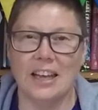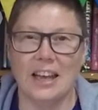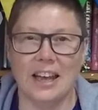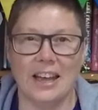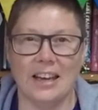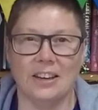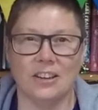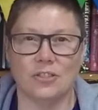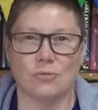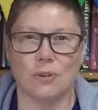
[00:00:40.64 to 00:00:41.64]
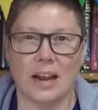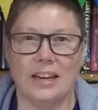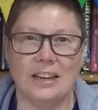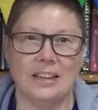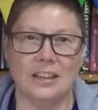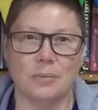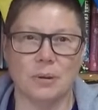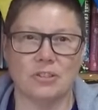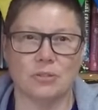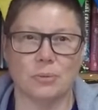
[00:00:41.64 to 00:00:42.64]
and it's raining and
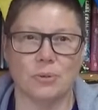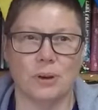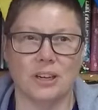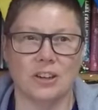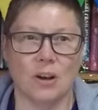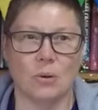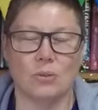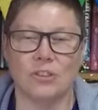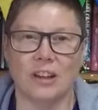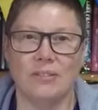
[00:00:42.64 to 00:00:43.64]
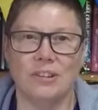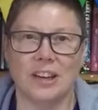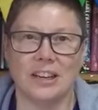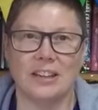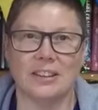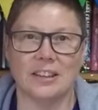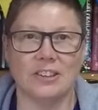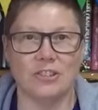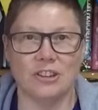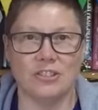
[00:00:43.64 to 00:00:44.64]
miserable and cold. So I haven't done anything
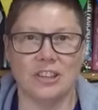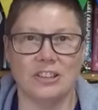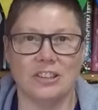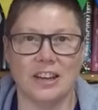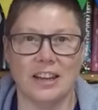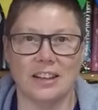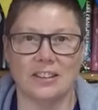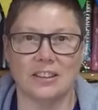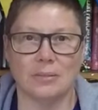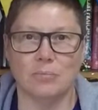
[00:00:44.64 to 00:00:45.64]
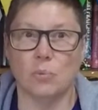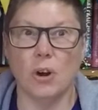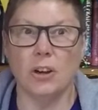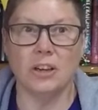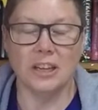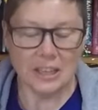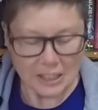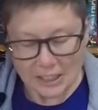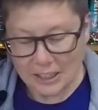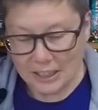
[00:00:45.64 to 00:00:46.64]
interesting today other than work.
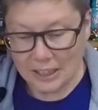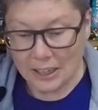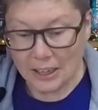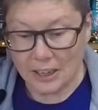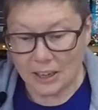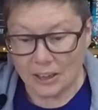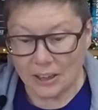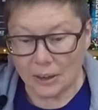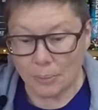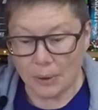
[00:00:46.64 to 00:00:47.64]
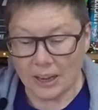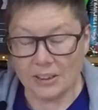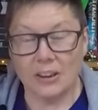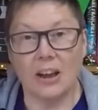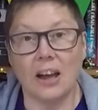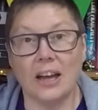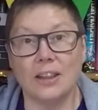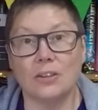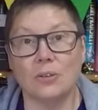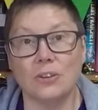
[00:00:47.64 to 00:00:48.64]
But I
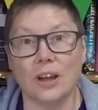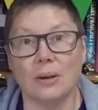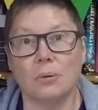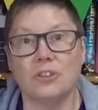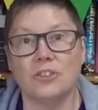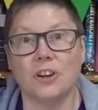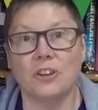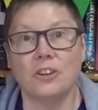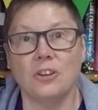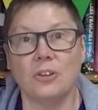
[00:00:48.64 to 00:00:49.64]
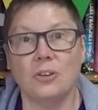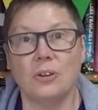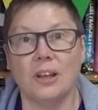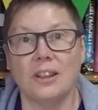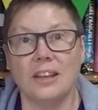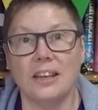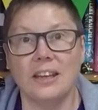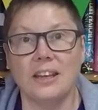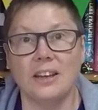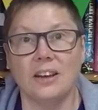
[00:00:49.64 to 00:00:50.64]
thought I would show you the